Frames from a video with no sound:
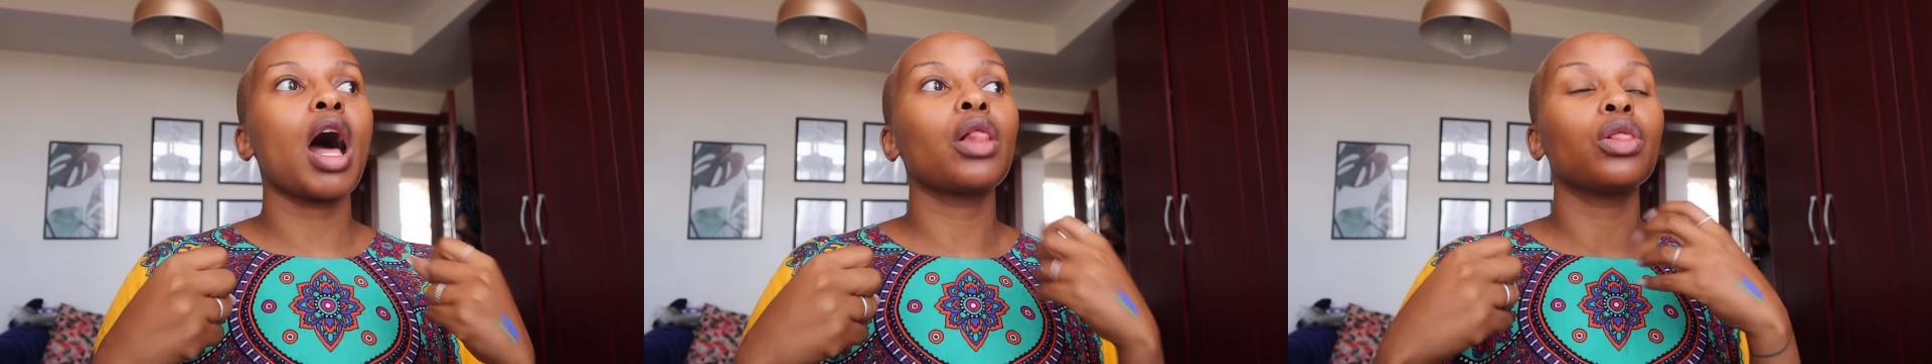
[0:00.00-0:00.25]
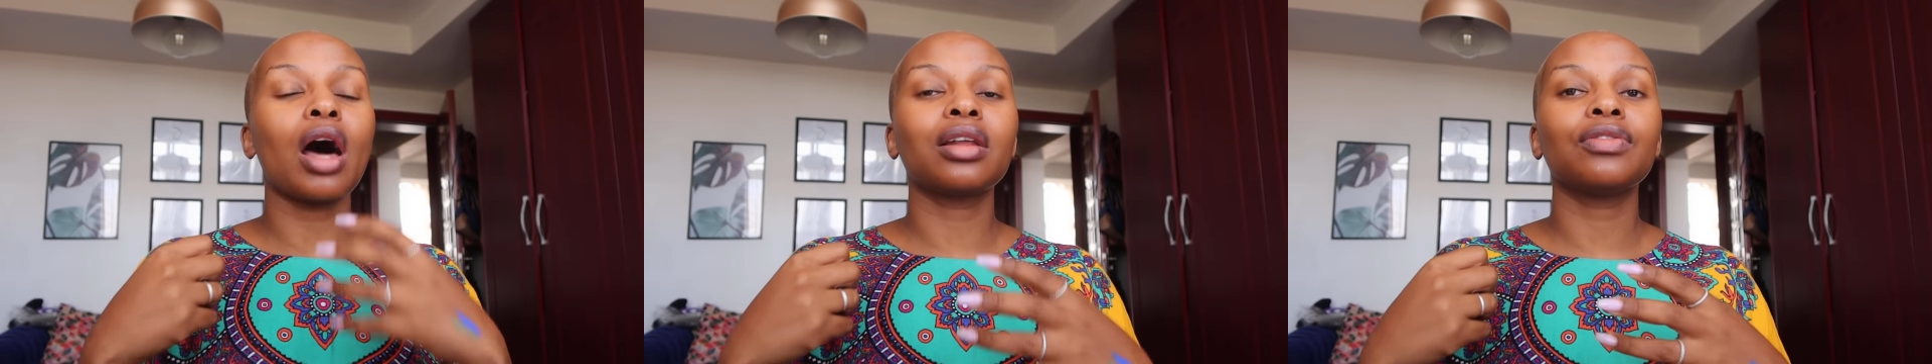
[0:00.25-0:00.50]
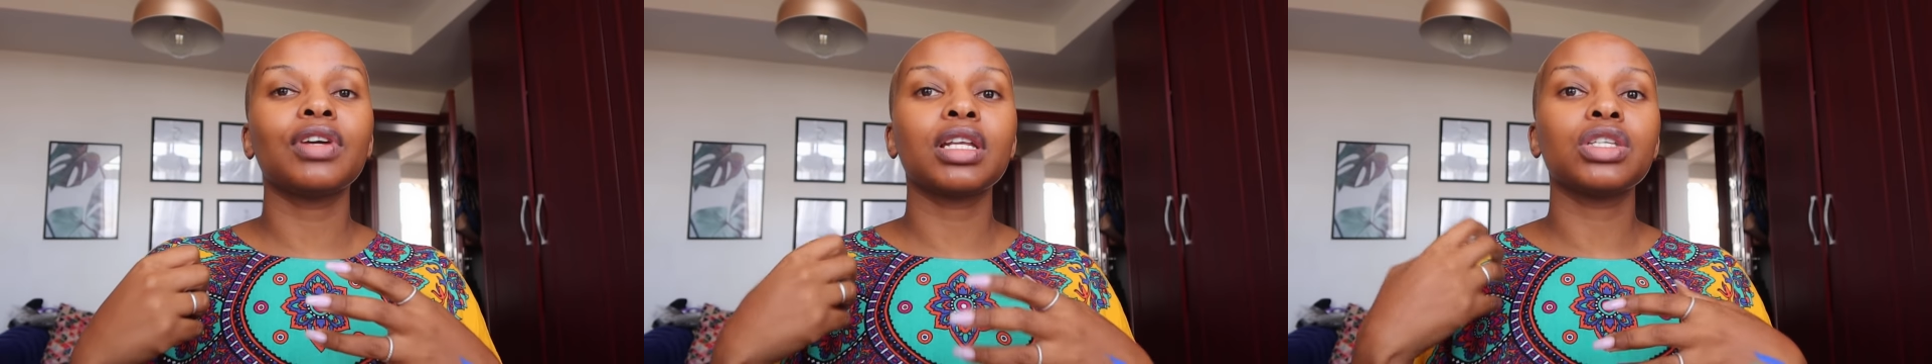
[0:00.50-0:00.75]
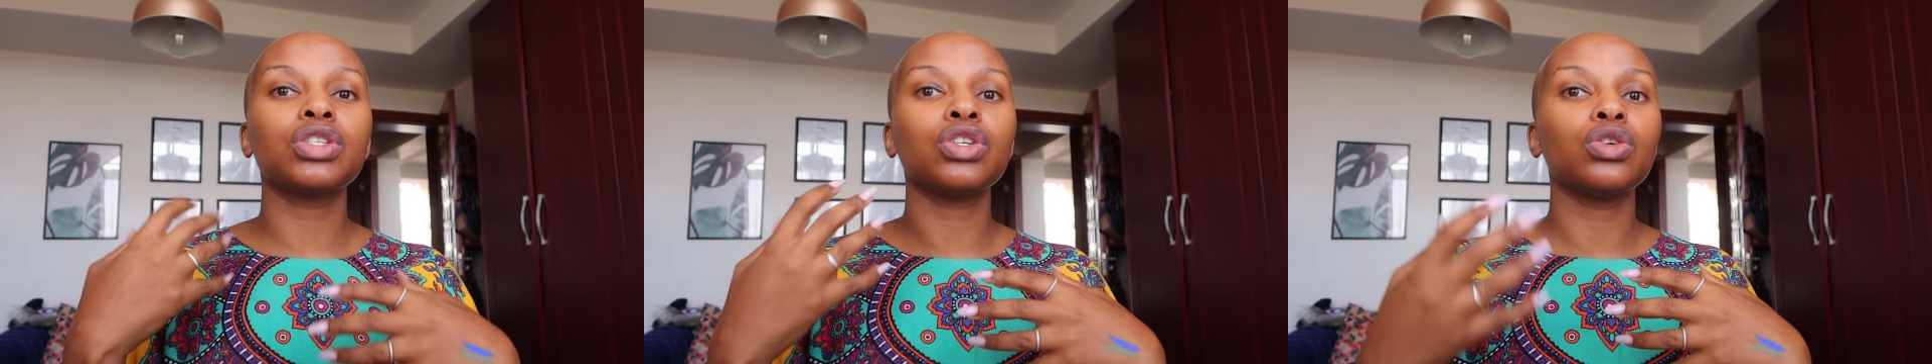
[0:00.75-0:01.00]
A lot of
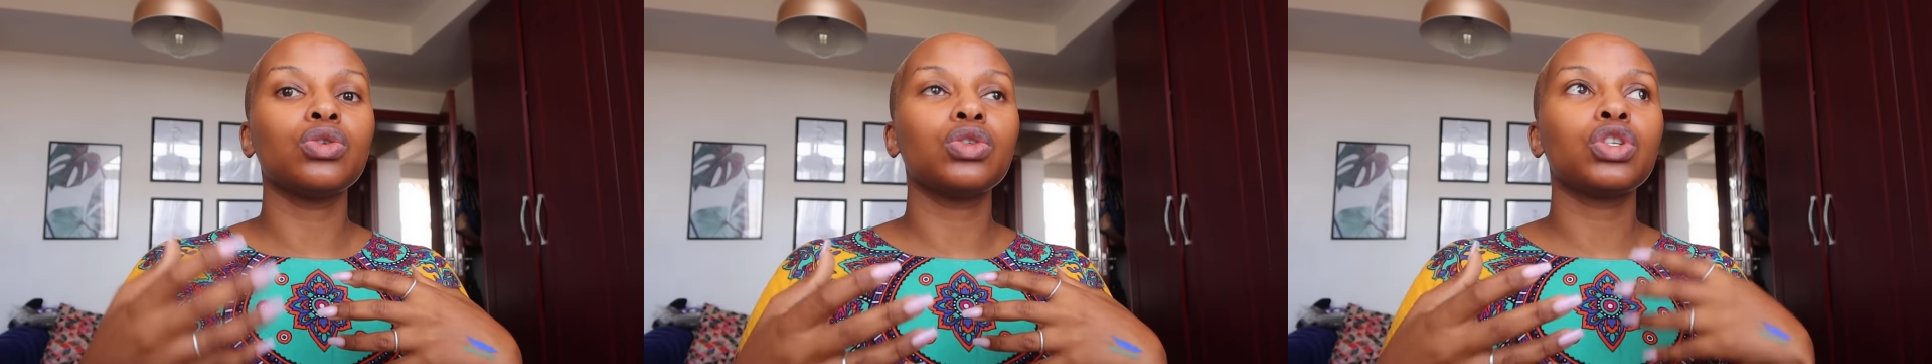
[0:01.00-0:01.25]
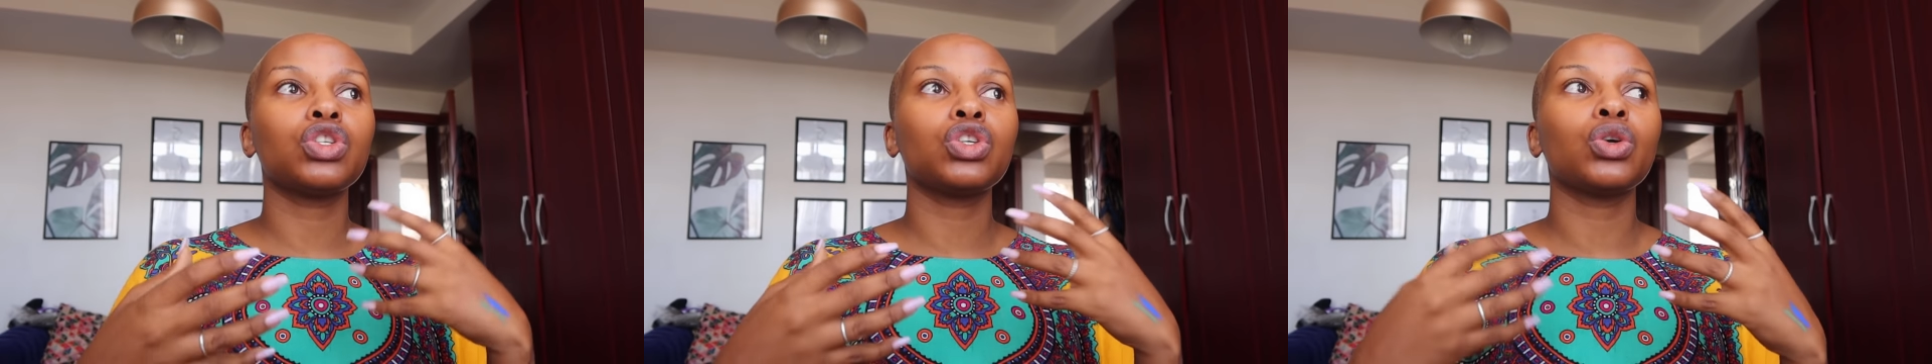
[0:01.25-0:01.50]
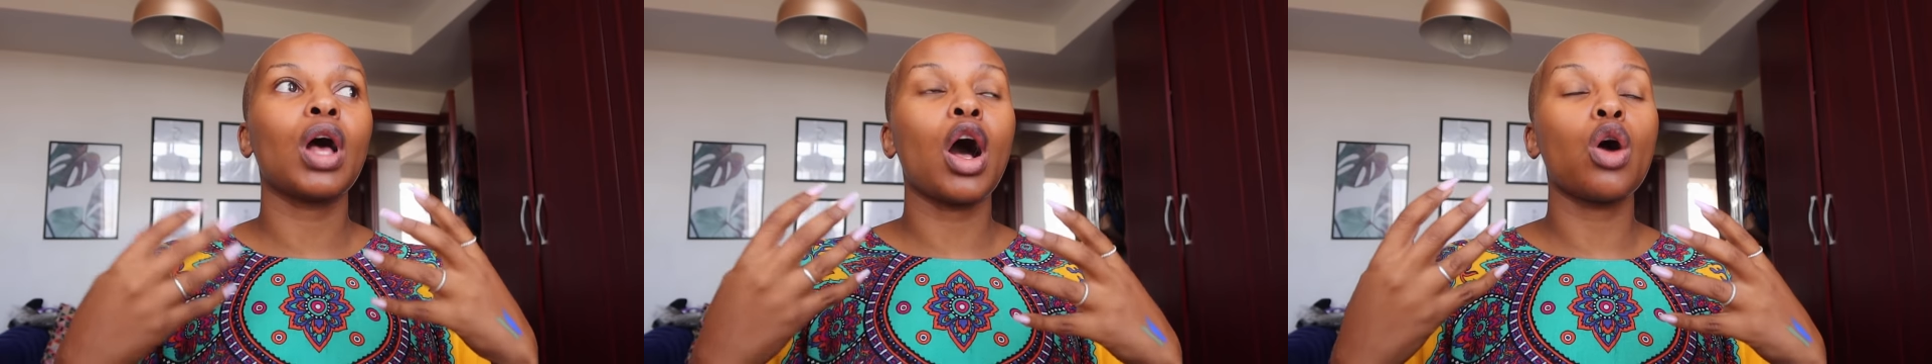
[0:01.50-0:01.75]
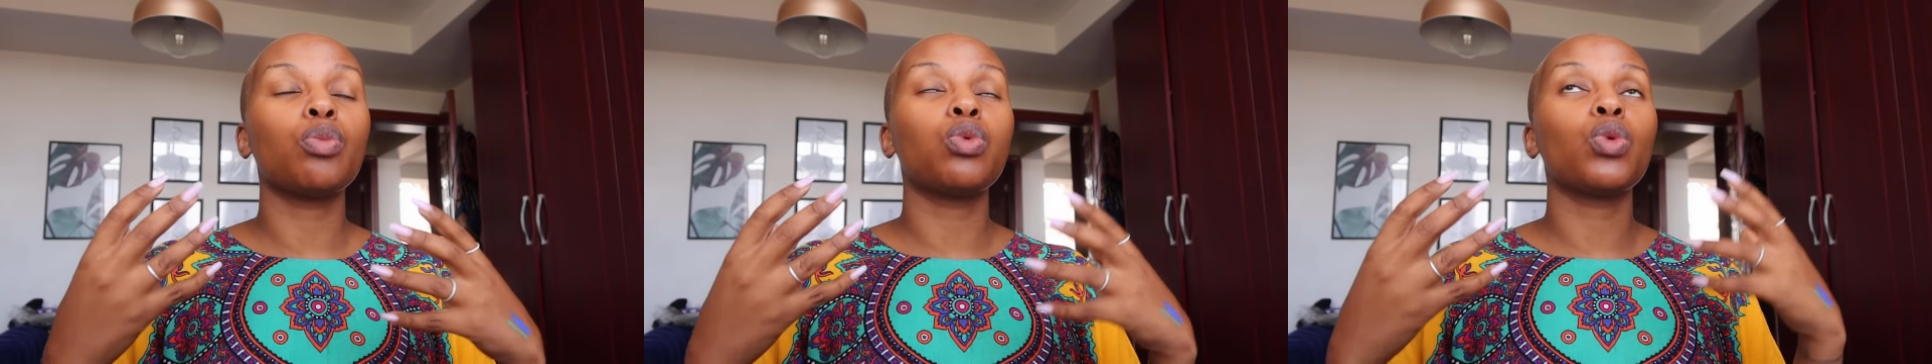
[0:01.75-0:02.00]
it is used to
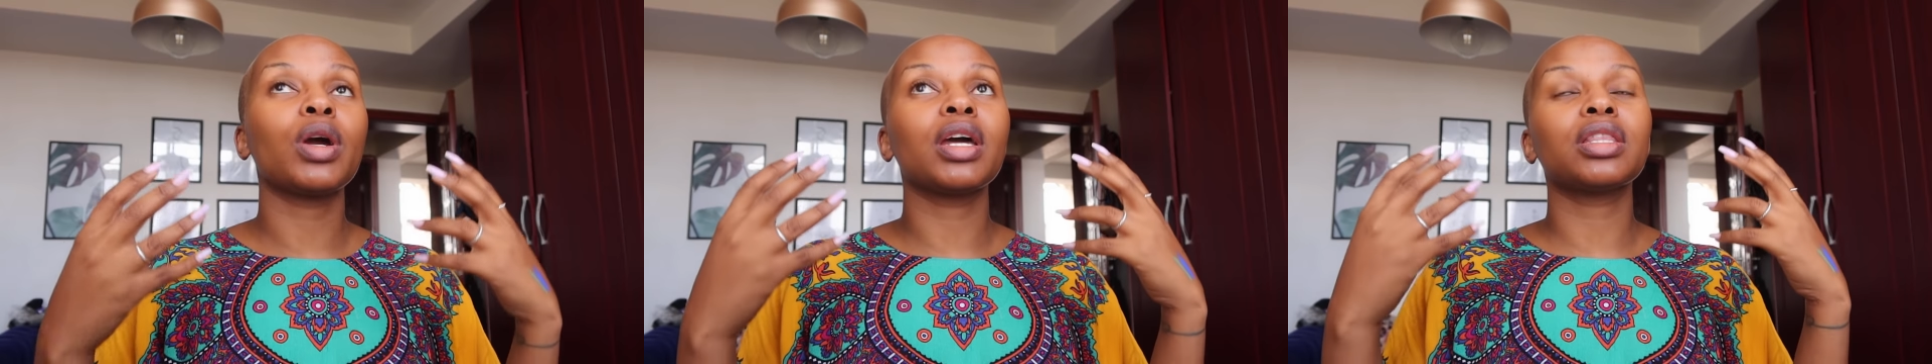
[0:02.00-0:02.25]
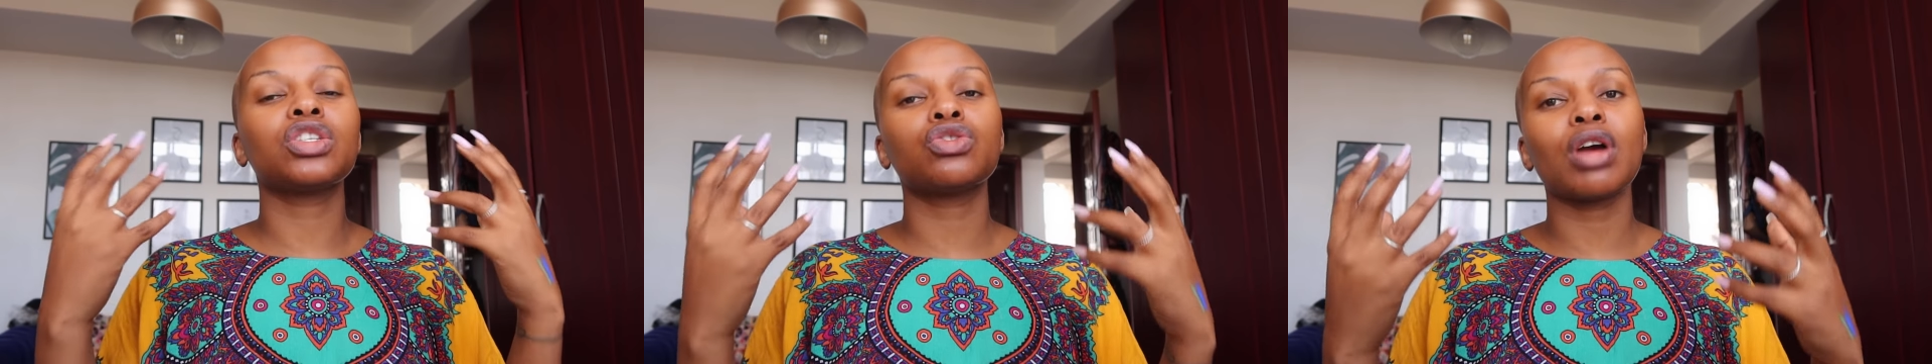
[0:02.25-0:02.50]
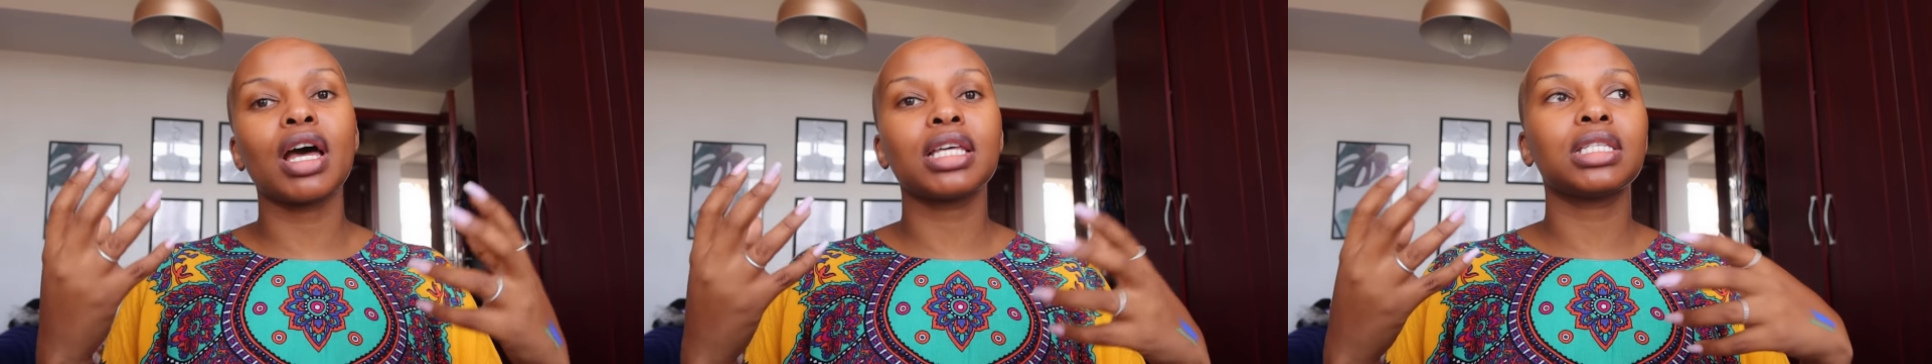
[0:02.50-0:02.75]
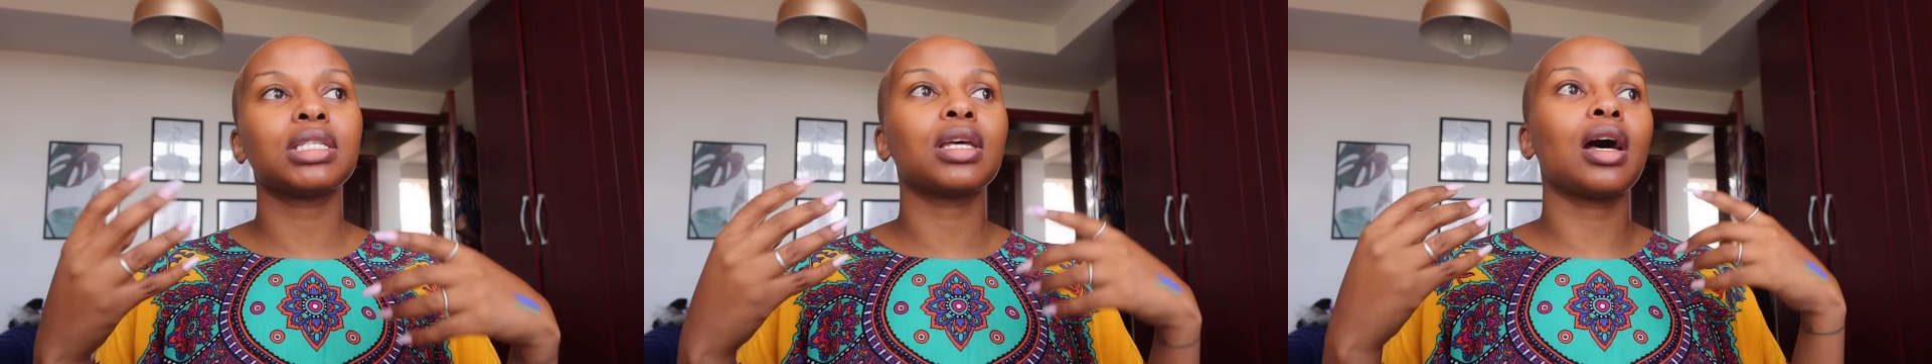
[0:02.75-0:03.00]
help with stress.